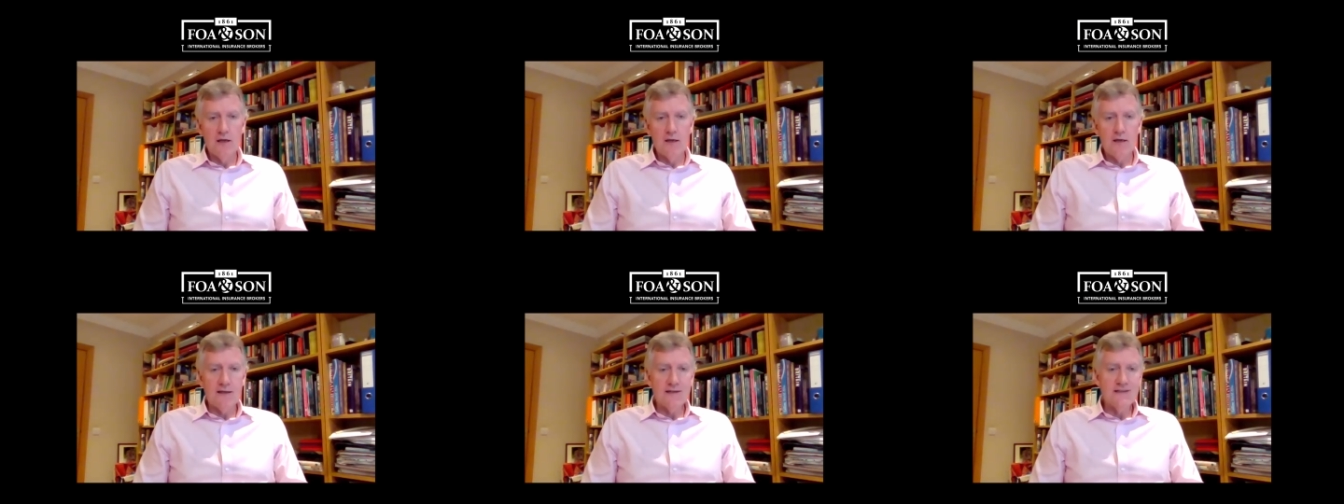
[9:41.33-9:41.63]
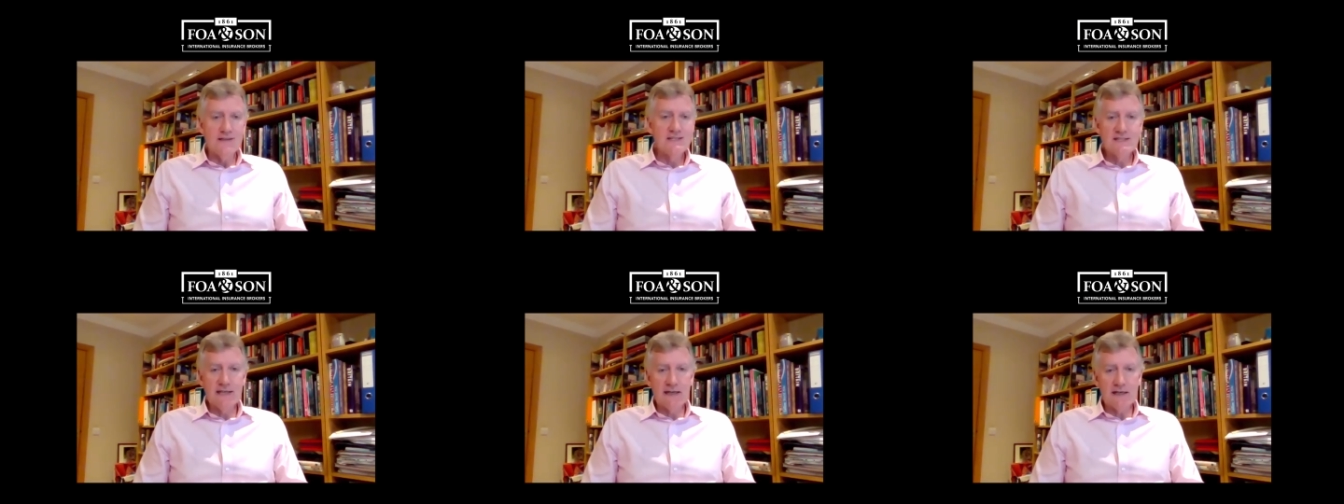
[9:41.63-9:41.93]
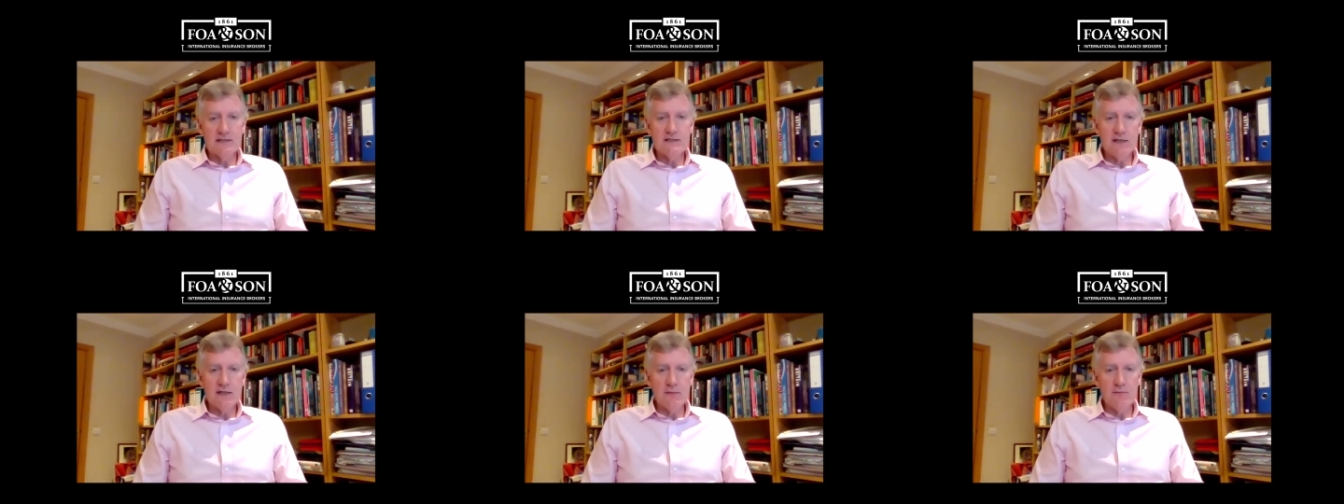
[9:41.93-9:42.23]
and
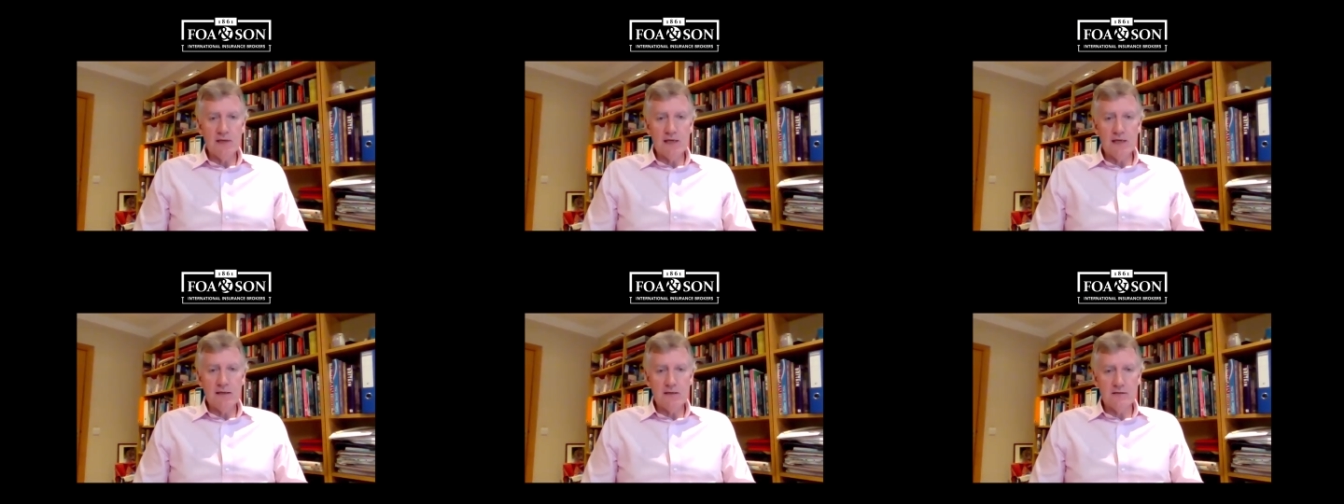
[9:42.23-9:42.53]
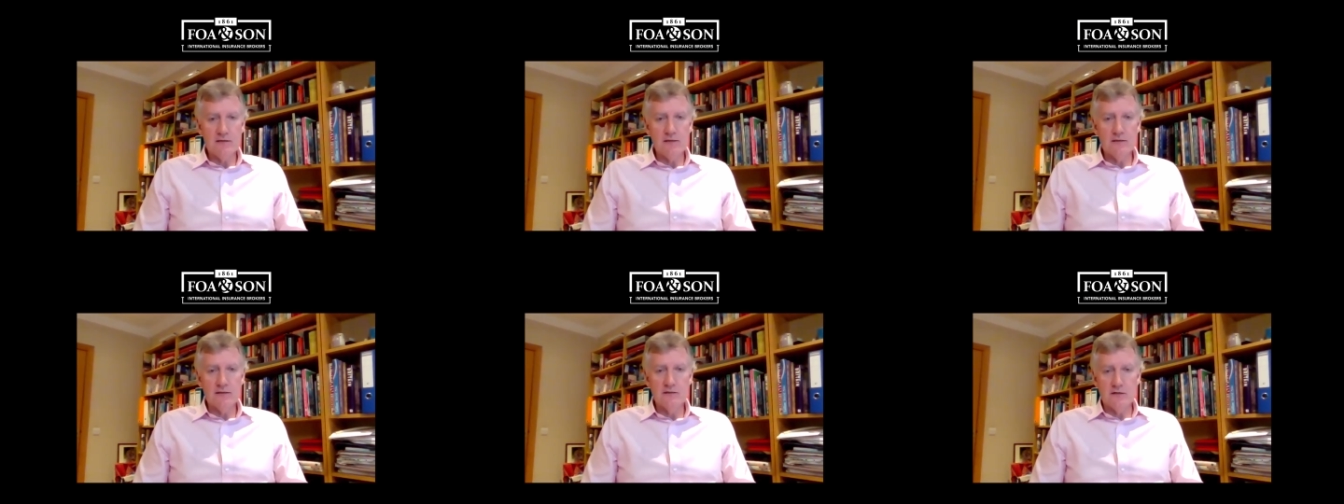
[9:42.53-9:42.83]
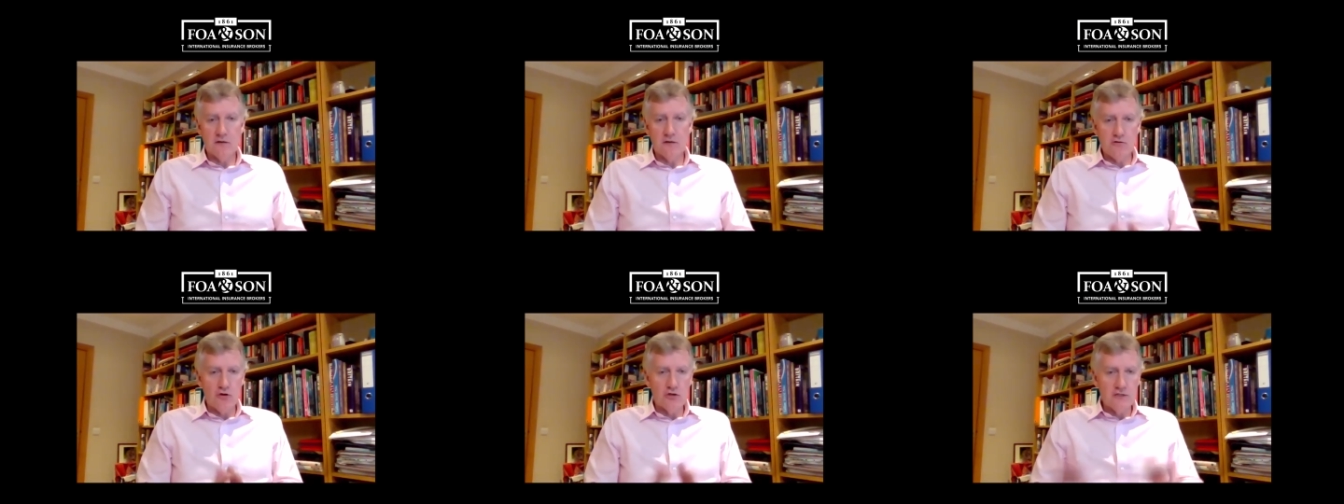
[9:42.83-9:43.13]
60 meters
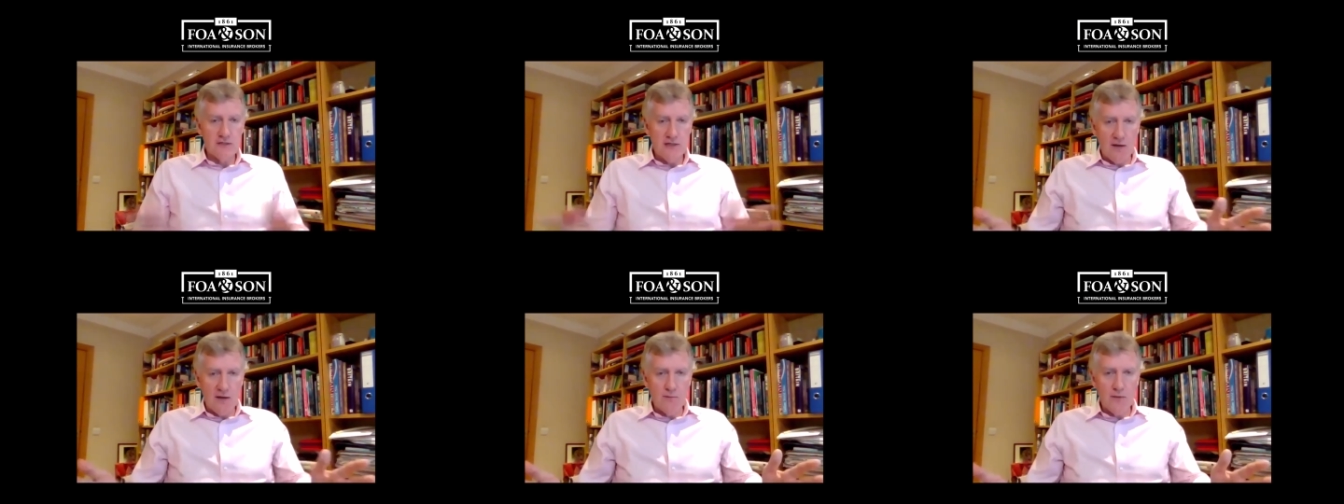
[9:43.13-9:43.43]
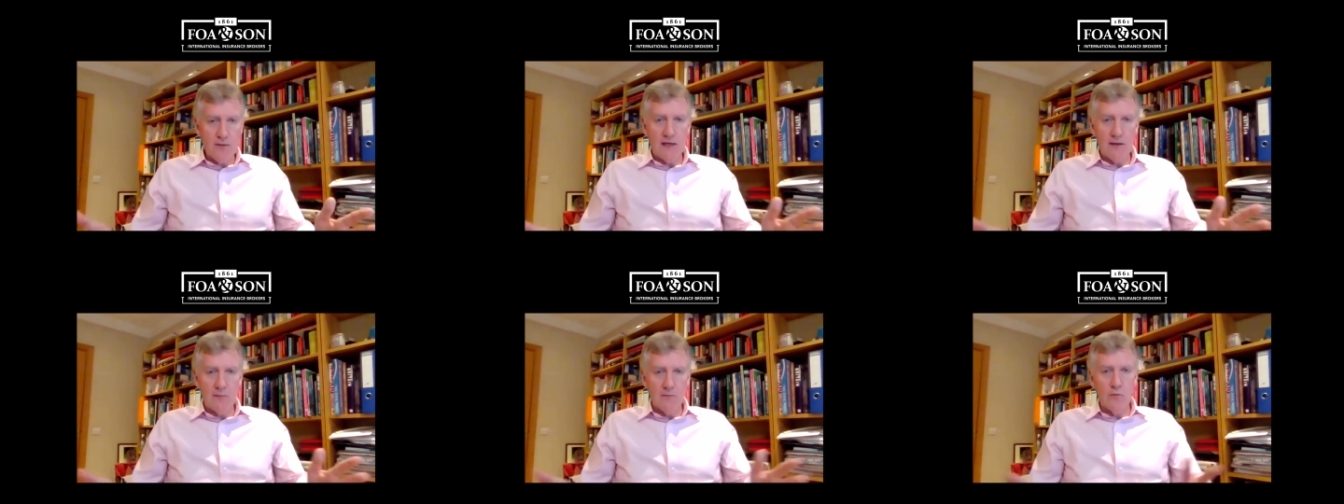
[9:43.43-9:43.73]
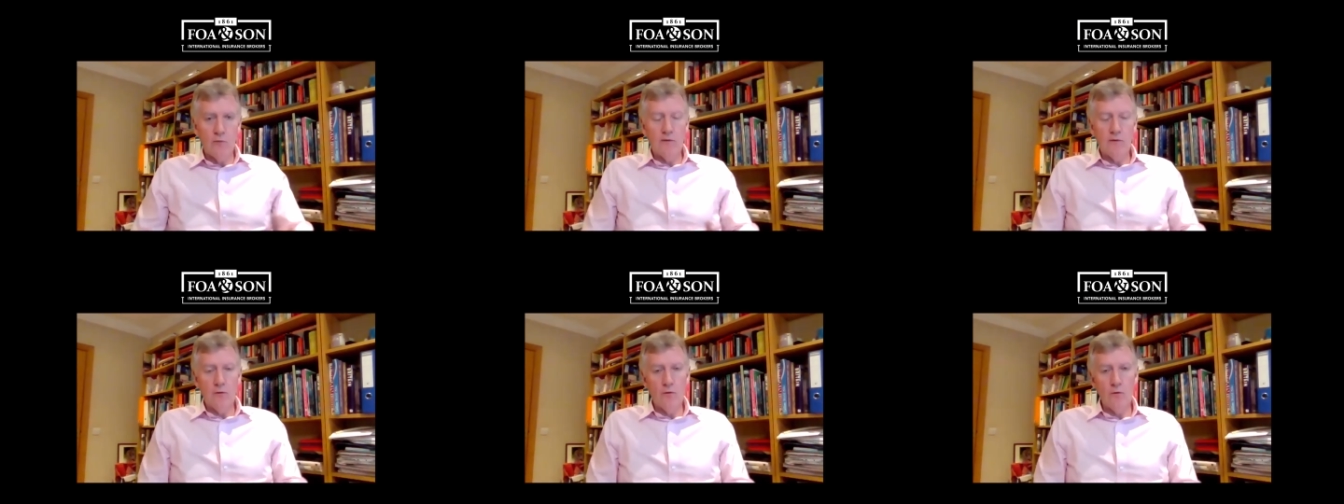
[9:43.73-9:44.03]
across their beam
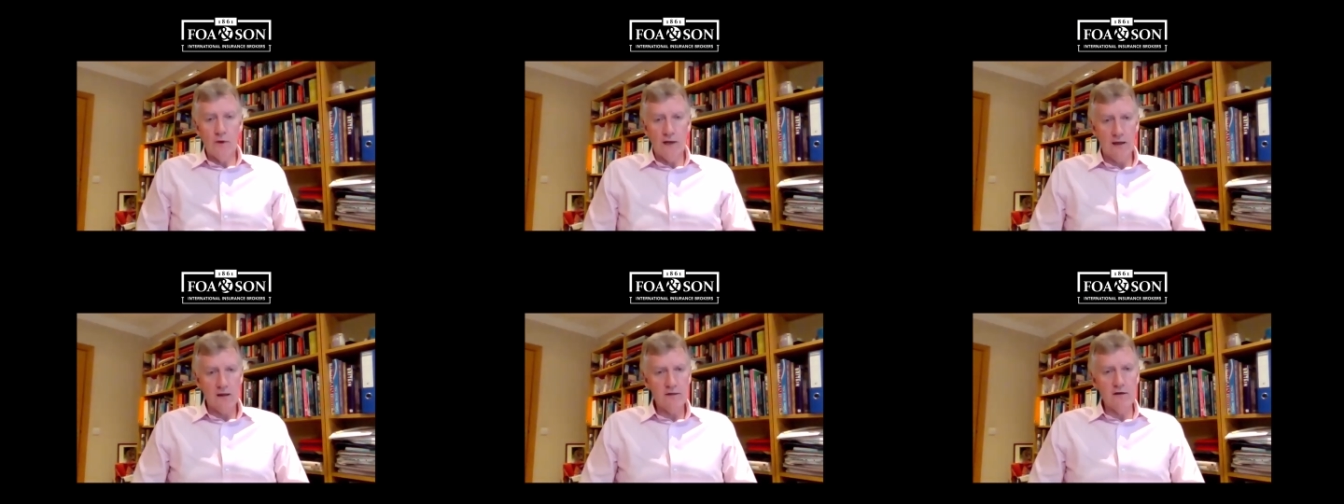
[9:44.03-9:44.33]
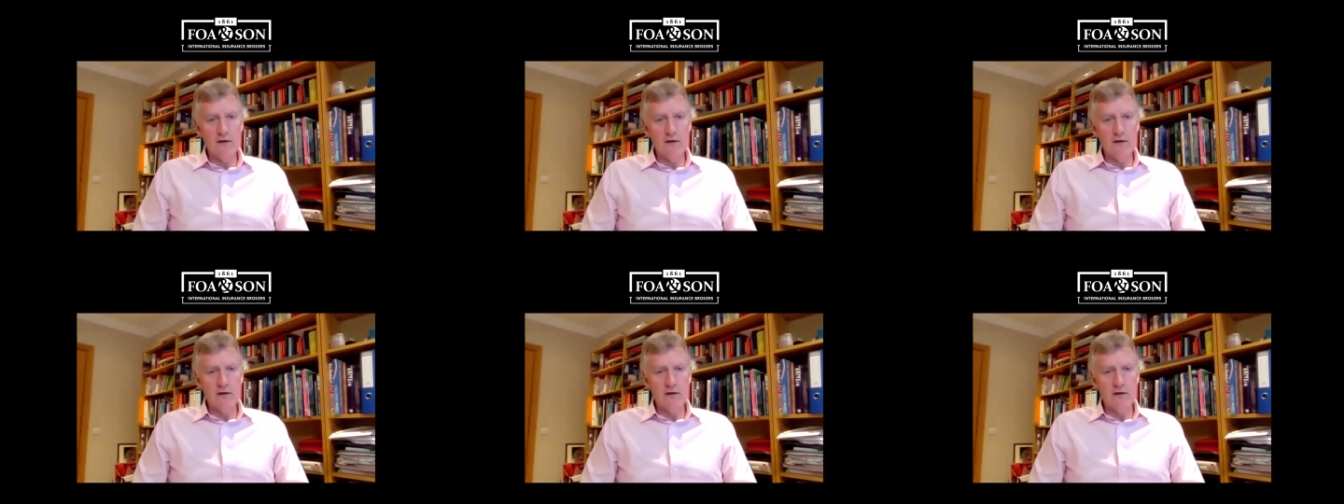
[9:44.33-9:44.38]
width.